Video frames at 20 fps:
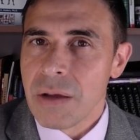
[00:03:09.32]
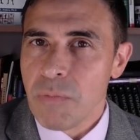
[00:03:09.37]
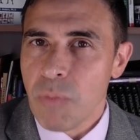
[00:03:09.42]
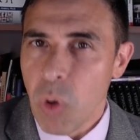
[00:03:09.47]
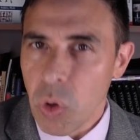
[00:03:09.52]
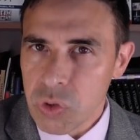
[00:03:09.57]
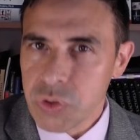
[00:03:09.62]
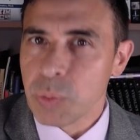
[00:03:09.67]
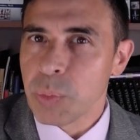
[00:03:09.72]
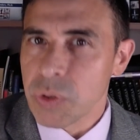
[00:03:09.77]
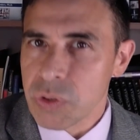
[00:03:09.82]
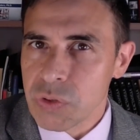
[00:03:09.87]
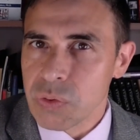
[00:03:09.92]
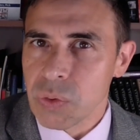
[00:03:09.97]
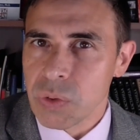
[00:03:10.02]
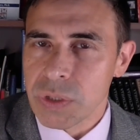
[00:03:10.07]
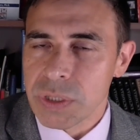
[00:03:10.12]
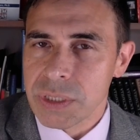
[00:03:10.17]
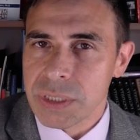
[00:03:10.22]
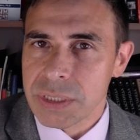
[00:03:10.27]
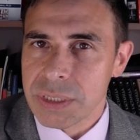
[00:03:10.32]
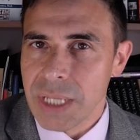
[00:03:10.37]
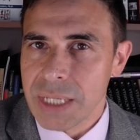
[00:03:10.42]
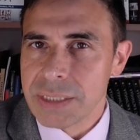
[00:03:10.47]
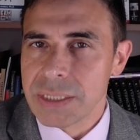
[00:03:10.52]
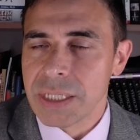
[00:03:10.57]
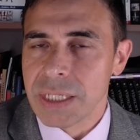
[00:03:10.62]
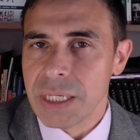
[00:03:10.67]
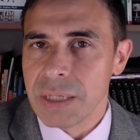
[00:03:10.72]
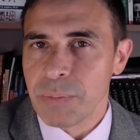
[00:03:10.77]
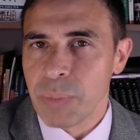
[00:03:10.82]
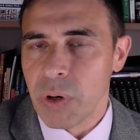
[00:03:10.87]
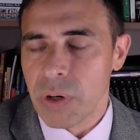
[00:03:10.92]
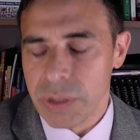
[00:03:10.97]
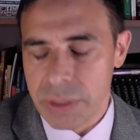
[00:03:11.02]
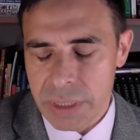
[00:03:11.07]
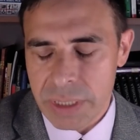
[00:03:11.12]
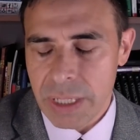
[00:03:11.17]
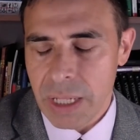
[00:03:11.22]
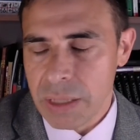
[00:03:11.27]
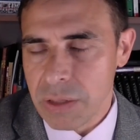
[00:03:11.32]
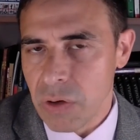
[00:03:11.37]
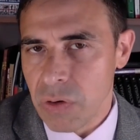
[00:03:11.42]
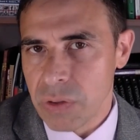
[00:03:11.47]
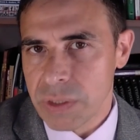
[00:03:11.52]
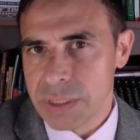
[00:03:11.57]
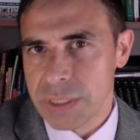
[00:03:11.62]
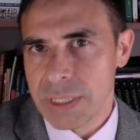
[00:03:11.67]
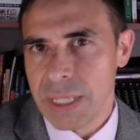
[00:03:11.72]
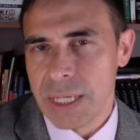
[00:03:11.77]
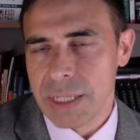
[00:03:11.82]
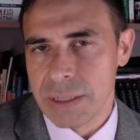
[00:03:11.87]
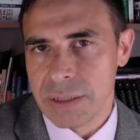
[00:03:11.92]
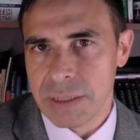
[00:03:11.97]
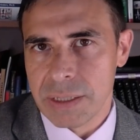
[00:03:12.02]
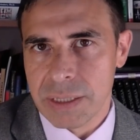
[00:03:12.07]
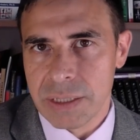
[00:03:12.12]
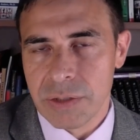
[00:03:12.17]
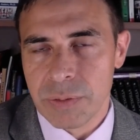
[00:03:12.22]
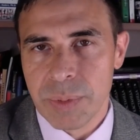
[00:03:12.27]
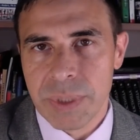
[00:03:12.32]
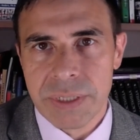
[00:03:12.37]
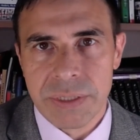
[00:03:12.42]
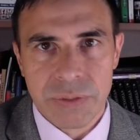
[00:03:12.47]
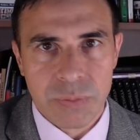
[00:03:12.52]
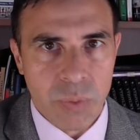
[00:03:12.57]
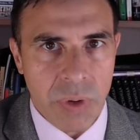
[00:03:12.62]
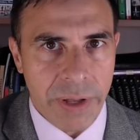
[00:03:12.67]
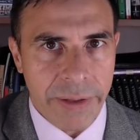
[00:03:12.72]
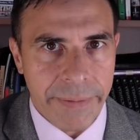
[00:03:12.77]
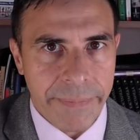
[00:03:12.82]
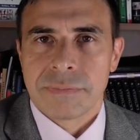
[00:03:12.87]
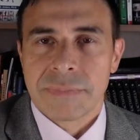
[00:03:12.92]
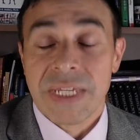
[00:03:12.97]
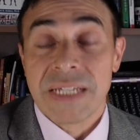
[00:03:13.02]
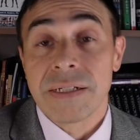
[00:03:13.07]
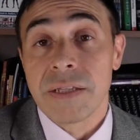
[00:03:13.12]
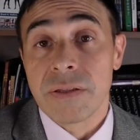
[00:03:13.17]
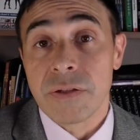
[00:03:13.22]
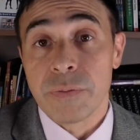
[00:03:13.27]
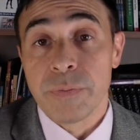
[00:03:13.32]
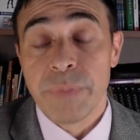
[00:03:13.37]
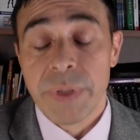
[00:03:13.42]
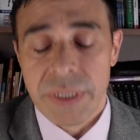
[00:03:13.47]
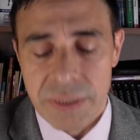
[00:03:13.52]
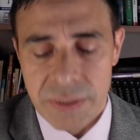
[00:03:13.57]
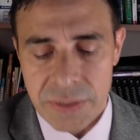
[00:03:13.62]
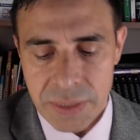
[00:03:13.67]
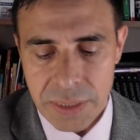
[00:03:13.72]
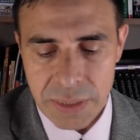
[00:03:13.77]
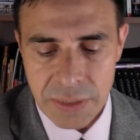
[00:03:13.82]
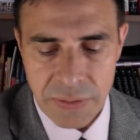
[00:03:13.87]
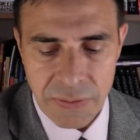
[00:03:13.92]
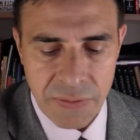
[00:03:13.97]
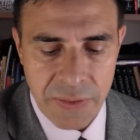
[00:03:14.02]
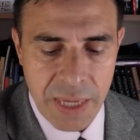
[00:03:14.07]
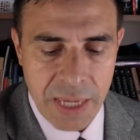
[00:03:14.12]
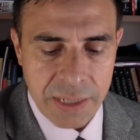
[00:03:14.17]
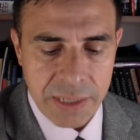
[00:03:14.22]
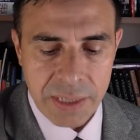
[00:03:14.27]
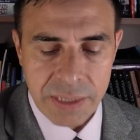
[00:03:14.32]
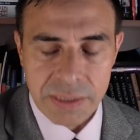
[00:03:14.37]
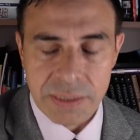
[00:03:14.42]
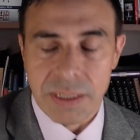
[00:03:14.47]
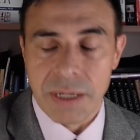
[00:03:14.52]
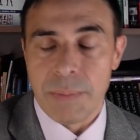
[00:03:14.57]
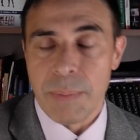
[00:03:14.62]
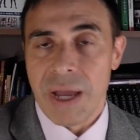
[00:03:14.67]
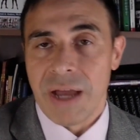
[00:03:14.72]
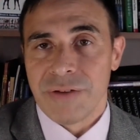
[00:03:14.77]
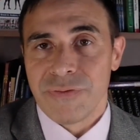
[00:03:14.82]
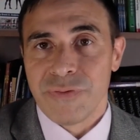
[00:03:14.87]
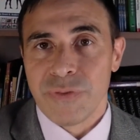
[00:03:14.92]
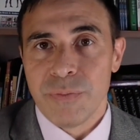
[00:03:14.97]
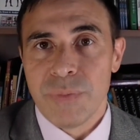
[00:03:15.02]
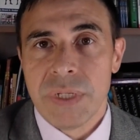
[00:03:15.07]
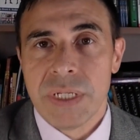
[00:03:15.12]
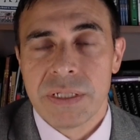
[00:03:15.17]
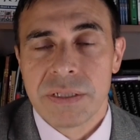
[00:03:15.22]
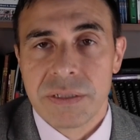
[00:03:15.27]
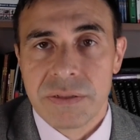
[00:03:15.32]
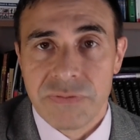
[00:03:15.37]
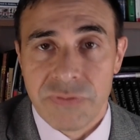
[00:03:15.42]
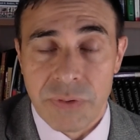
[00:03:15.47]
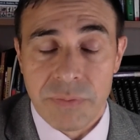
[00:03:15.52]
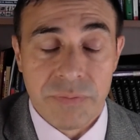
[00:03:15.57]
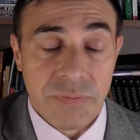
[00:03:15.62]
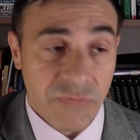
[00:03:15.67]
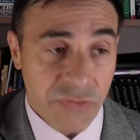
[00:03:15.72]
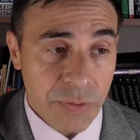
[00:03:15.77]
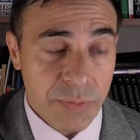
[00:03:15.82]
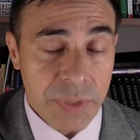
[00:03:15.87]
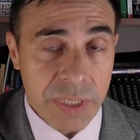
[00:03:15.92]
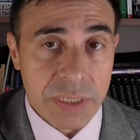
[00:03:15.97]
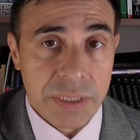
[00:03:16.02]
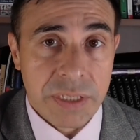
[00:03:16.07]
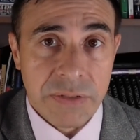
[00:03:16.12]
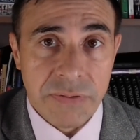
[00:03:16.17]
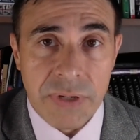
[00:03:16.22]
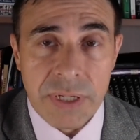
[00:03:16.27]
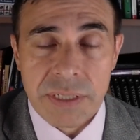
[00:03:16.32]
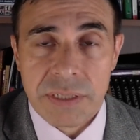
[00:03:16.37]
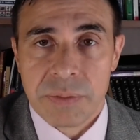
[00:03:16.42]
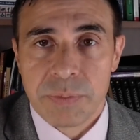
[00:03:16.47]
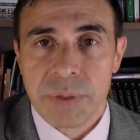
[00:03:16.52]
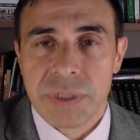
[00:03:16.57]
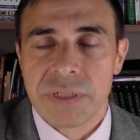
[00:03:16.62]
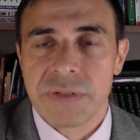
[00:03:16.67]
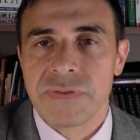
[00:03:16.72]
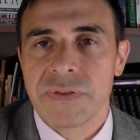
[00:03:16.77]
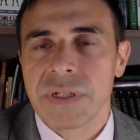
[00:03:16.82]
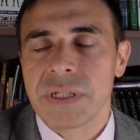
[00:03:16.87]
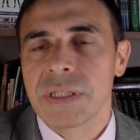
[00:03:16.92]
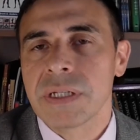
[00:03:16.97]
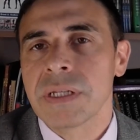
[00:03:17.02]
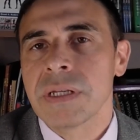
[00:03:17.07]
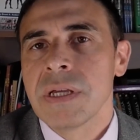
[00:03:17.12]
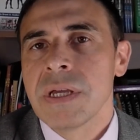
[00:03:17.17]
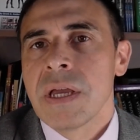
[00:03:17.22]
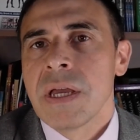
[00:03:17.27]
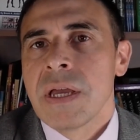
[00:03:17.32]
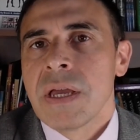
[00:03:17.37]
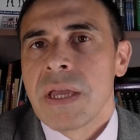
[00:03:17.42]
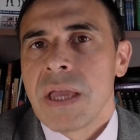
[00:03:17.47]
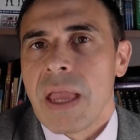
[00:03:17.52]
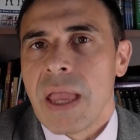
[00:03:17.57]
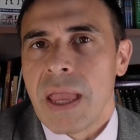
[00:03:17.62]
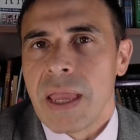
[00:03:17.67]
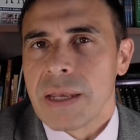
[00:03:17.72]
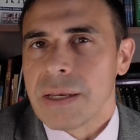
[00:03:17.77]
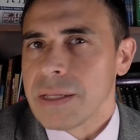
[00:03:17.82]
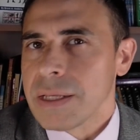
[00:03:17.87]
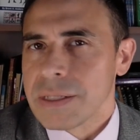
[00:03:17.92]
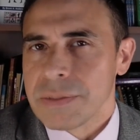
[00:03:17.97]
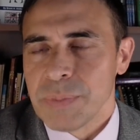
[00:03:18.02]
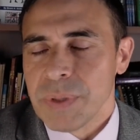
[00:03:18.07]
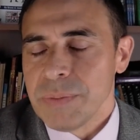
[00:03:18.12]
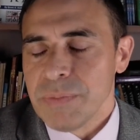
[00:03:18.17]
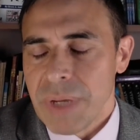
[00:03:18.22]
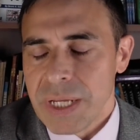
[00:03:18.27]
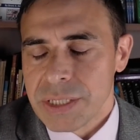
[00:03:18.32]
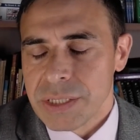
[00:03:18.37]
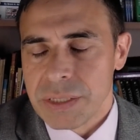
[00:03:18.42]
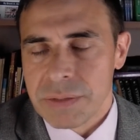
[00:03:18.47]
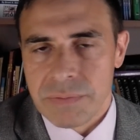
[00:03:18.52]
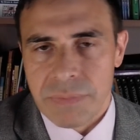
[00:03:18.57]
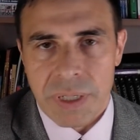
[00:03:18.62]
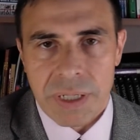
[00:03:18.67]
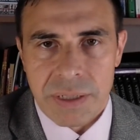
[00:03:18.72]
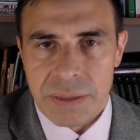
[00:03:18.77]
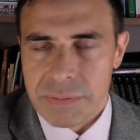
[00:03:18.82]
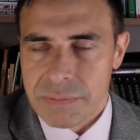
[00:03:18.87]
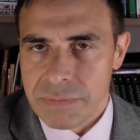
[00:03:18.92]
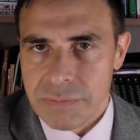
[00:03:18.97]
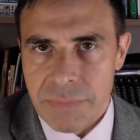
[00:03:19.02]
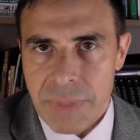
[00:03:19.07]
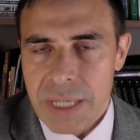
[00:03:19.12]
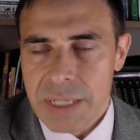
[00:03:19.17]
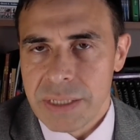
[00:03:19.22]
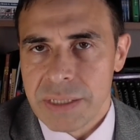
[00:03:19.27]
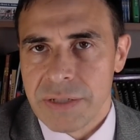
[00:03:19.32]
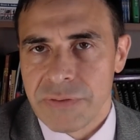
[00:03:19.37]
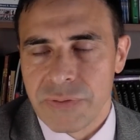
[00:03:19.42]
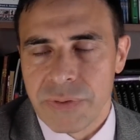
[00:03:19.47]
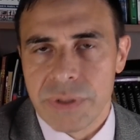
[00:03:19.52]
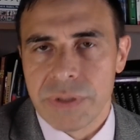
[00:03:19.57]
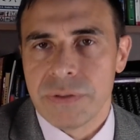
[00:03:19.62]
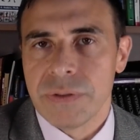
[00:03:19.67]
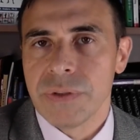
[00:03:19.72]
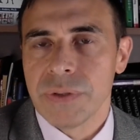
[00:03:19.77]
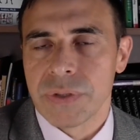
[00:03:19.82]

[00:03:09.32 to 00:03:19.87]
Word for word: multiple sources, that's a key part, and I'll go into that here in a little bit as well. Another big thing that has come out from this, from this event specifically, and has been mentioned by many different news